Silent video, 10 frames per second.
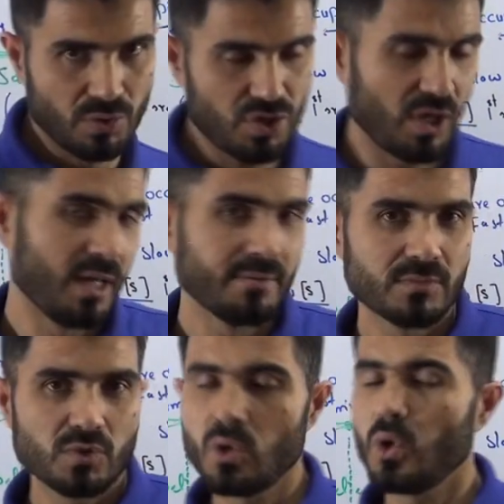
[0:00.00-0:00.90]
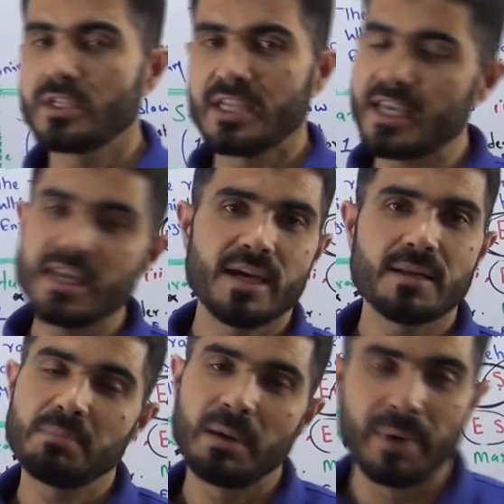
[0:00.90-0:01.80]
inshallah. So take
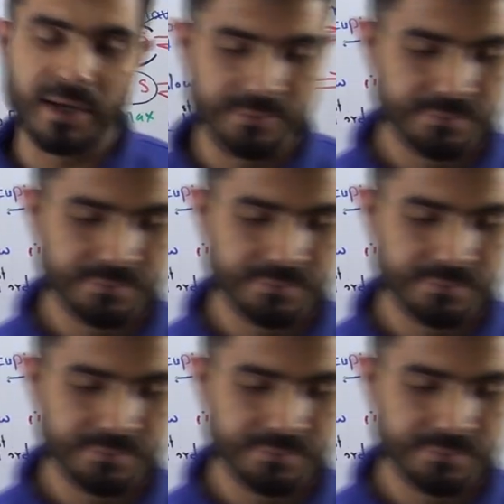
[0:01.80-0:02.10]
care, bye bye.